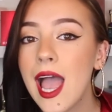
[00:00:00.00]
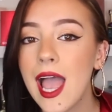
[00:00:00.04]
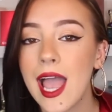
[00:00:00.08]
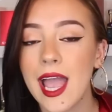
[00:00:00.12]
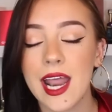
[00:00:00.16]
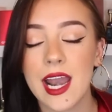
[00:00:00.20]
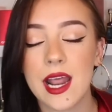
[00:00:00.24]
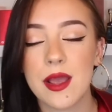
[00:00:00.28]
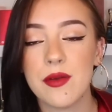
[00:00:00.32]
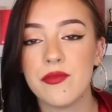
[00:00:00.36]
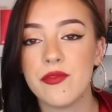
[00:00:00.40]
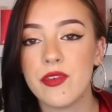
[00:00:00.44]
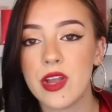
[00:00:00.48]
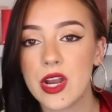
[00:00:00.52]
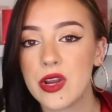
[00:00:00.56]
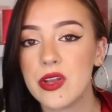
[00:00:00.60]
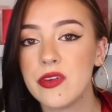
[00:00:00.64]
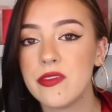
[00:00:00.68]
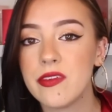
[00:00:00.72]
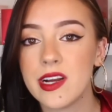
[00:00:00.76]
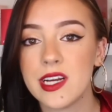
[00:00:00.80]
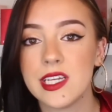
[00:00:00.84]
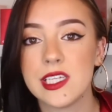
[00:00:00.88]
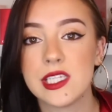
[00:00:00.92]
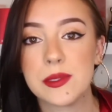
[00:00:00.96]
and I'm very,
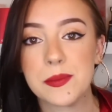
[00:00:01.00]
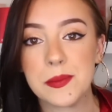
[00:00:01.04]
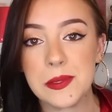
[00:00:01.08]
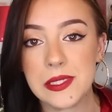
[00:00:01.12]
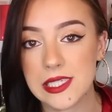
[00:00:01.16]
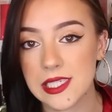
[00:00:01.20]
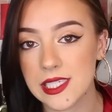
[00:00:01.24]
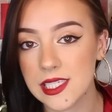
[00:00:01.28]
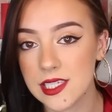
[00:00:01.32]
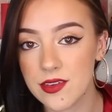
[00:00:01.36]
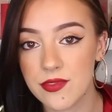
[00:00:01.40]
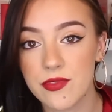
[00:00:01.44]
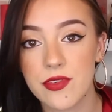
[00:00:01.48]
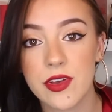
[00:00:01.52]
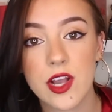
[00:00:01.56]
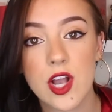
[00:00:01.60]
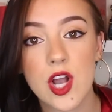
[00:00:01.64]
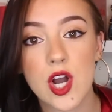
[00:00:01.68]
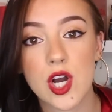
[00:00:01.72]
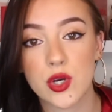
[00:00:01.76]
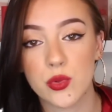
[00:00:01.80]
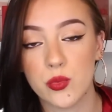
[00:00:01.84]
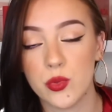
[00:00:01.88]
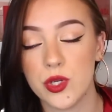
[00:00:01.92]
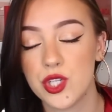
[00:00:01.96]
very
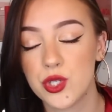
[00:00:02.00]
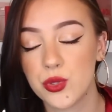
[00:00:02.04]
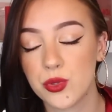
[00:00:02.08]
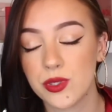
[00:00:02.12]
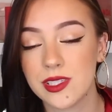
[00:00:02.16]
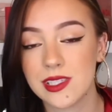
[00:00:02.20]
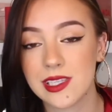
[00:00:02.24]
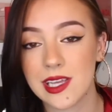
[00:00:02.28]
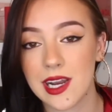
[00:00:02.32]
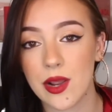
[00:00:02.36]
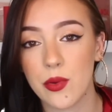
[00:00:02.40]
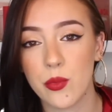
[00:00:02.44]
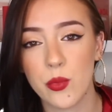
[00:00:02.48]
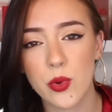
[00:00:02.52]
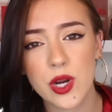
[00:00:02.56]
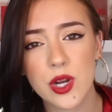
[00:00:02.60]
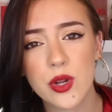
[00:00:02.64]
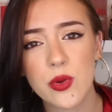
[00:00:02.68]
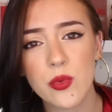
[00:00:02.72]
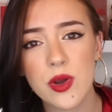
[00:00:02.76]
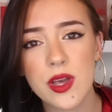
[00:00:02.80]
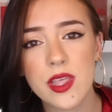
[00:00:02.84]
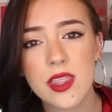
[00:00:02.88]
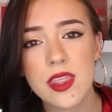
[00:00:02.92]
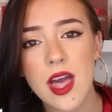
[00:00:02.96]
specific on which ones that I
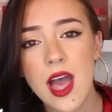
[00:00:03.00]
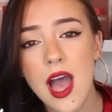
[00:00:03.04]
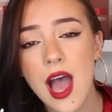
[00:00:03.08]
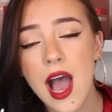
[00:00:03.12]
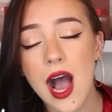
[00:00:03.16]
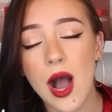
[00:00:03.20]
work with.